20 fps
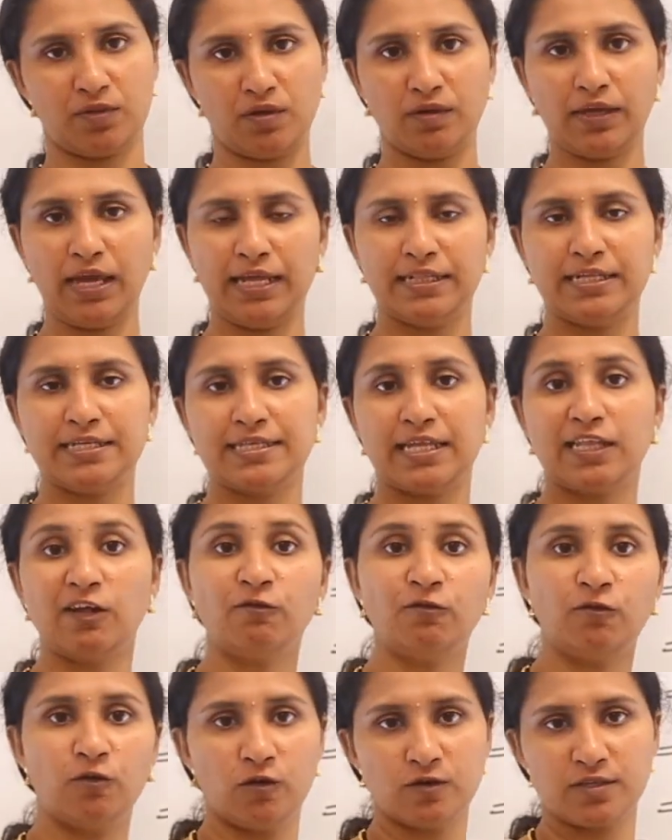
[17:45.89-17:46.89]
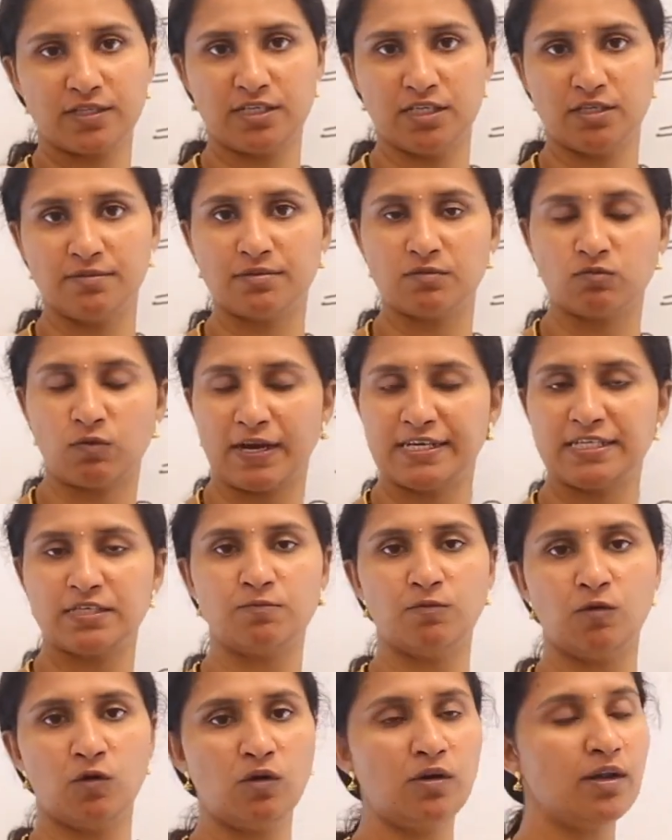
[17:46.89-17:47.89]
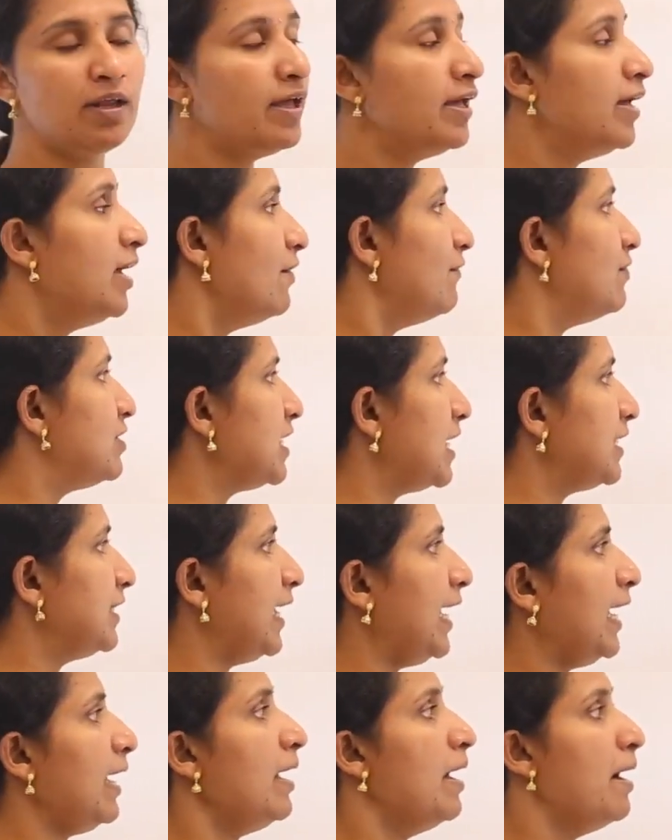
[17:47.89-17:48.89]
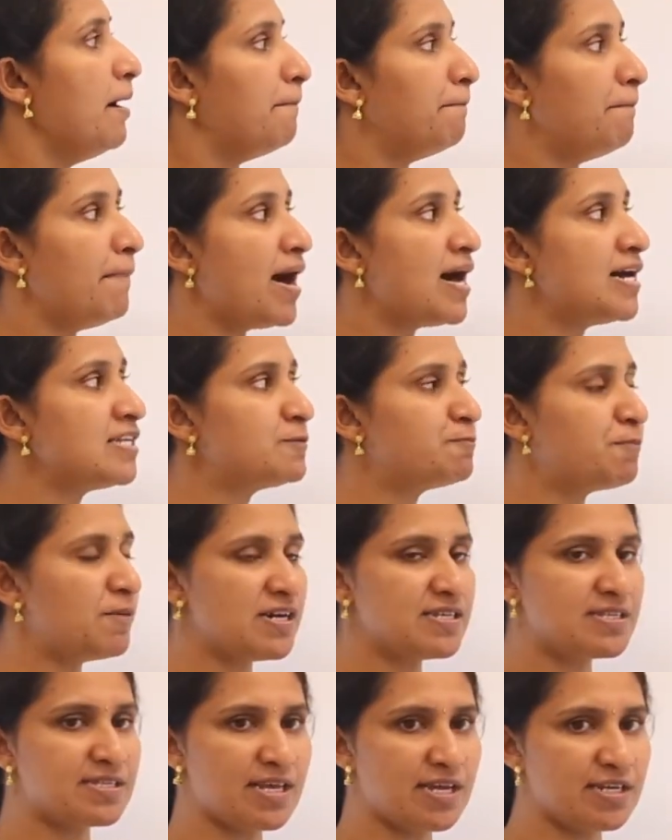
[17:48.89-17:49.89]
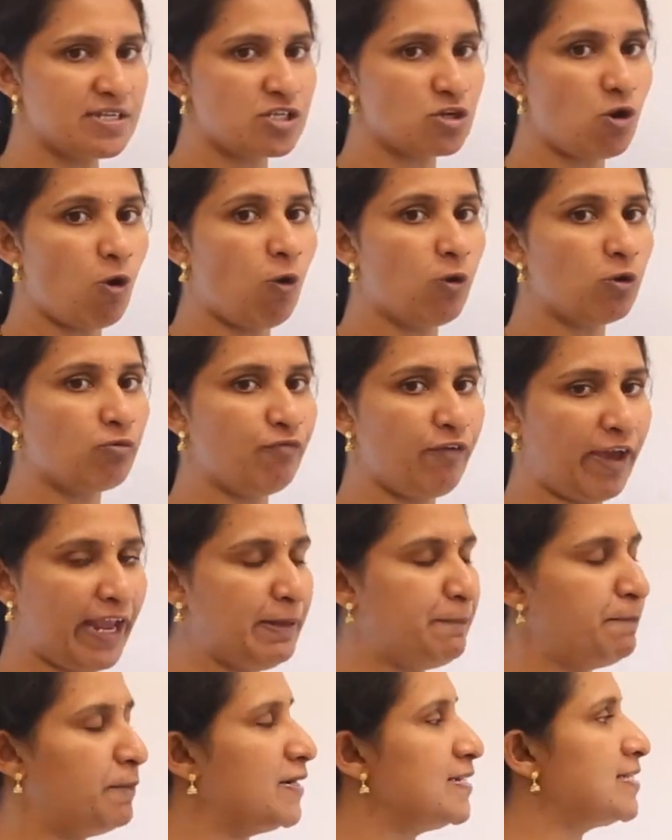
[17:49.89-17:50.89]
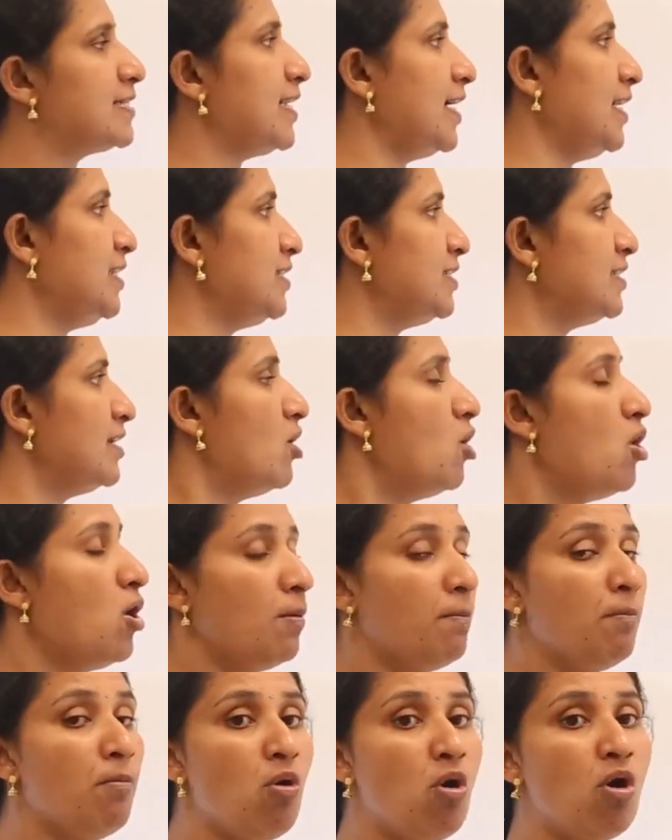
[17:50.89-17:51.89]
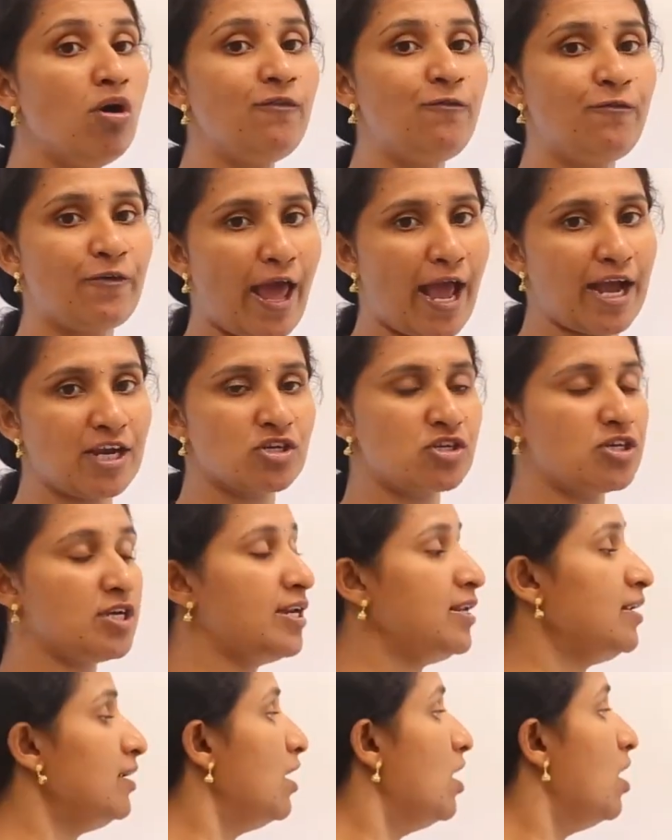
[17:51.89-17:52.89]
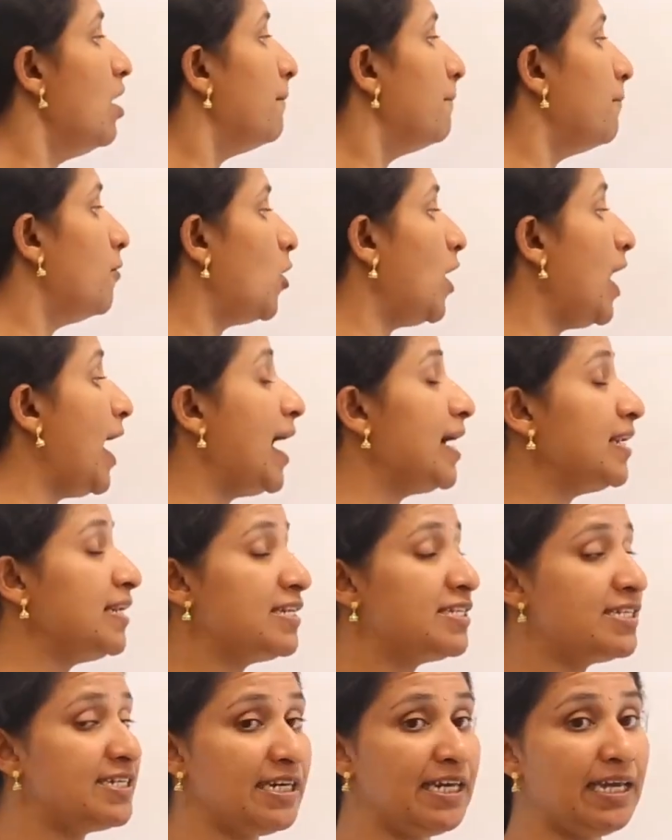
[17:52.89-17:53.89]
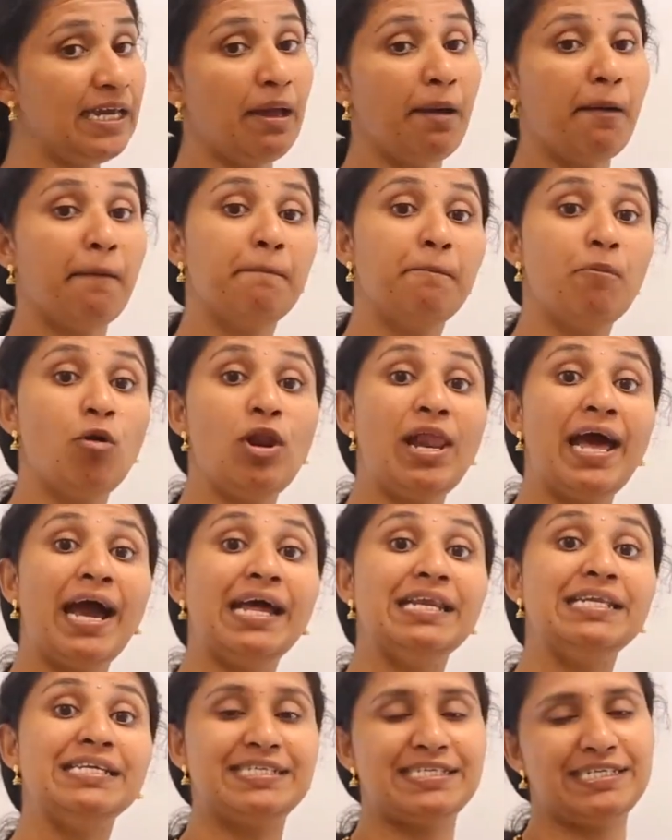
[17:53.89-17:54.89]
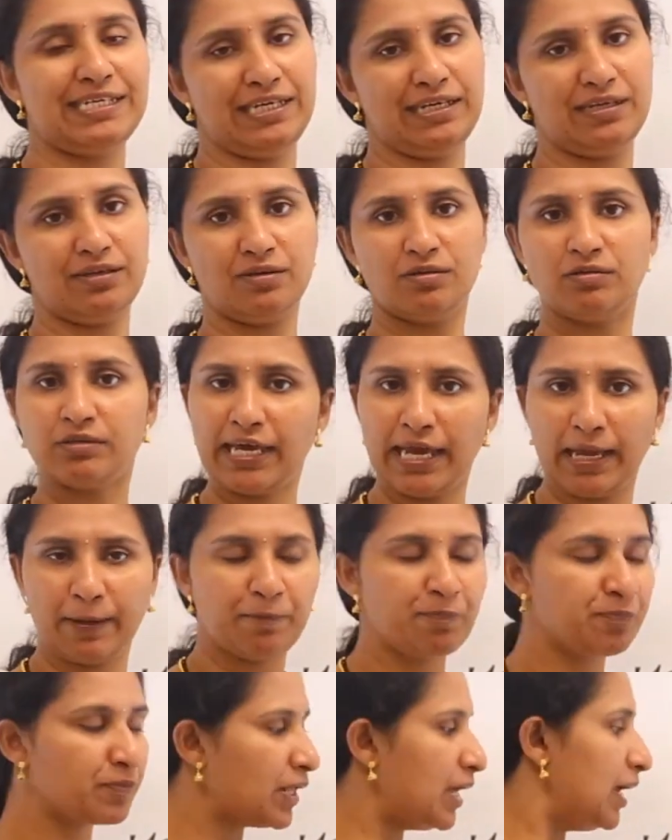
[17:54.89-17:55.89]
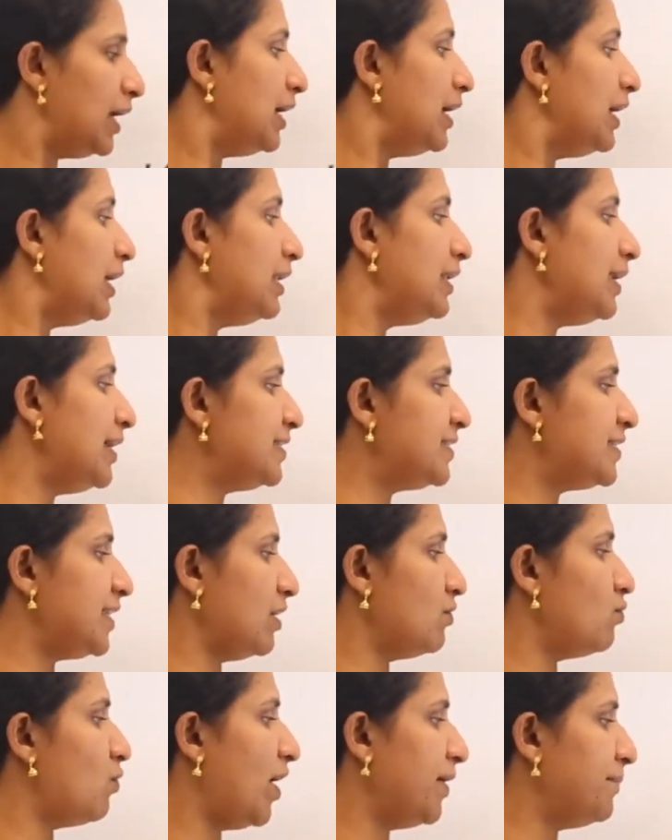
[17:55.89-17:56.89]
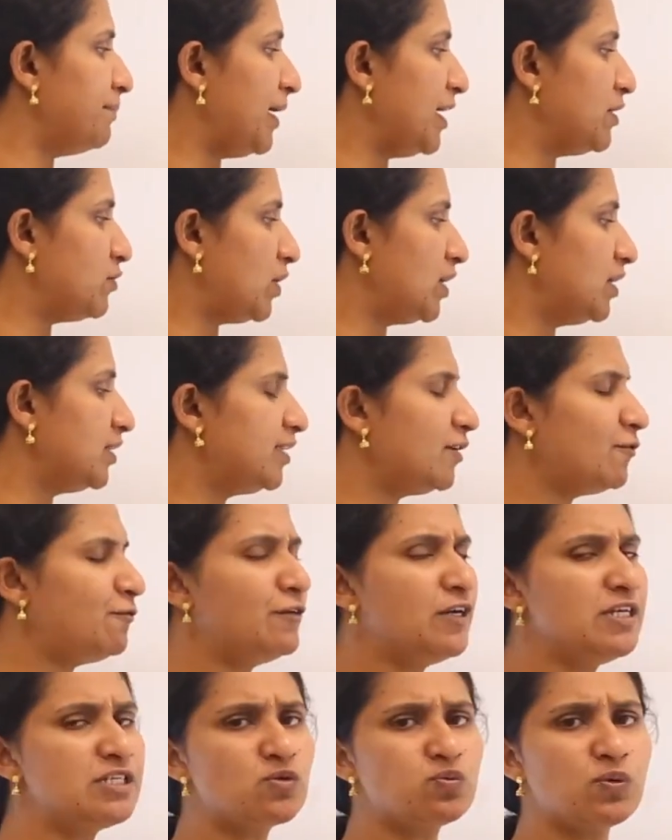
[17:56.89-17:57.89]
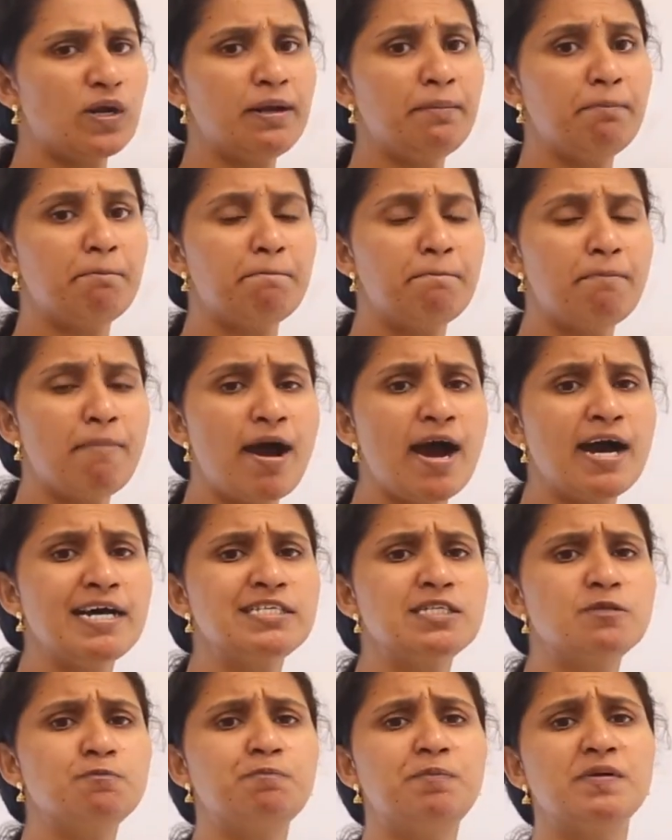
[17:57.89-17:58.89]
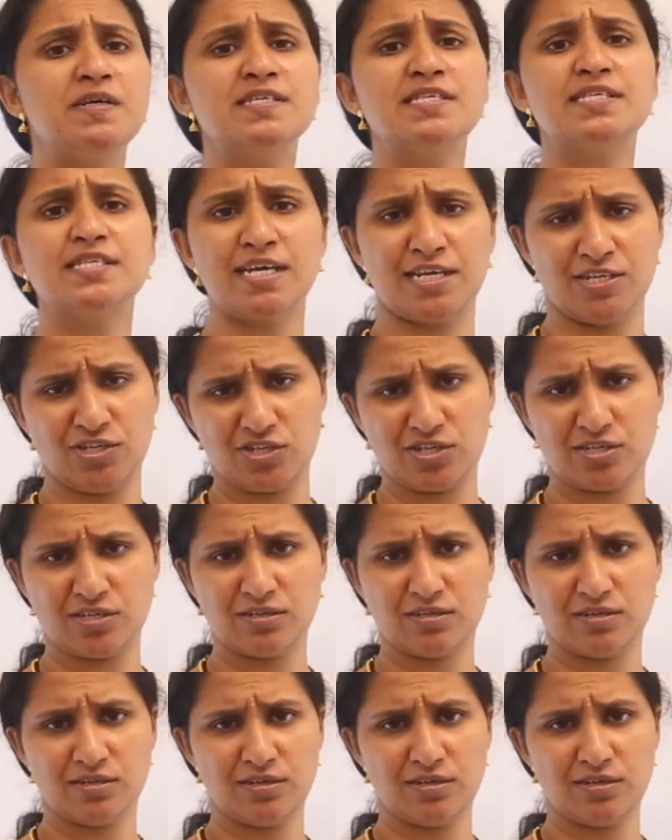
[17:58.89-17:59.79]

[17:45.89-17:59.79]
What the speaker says: Okay, these are the 4 terms. Once more, which are they? Mass percent or weight percent, mole fraction, molarity, molality. Okay, let's check one by one. The first one, mass percent.